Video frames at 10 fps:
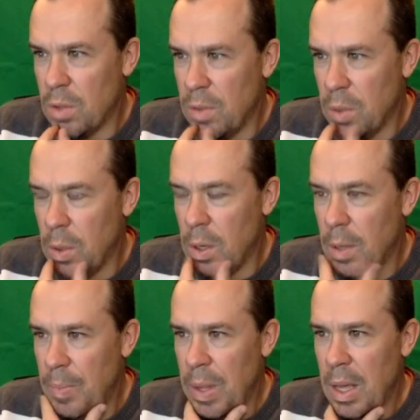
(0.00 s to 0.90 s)
Floyd.
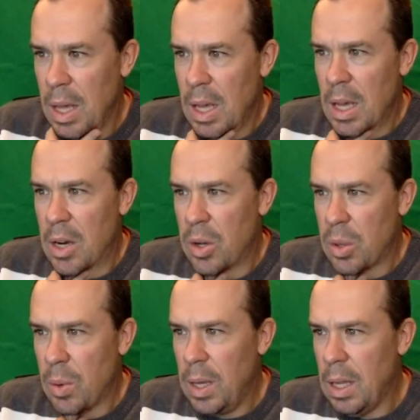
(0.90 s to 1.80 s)
An
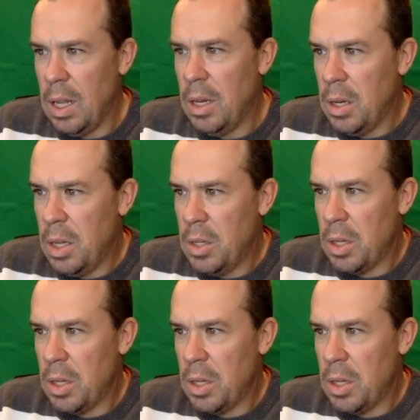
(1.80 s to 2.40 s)
earthquake in Indonesia